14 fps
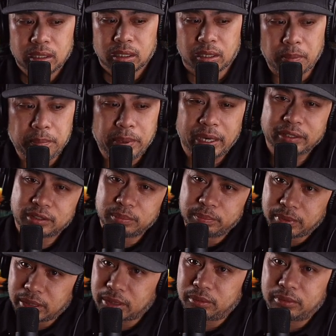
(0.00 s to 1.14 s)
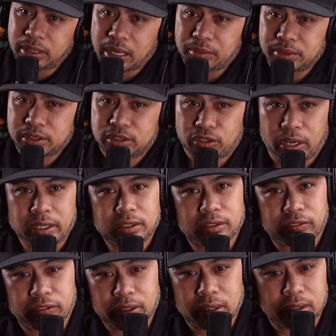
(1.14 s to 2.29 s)
compared to when I was trying to
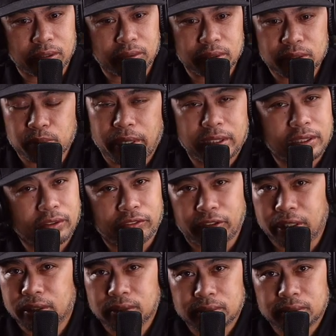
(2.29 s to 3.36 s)
fit in, it was way different.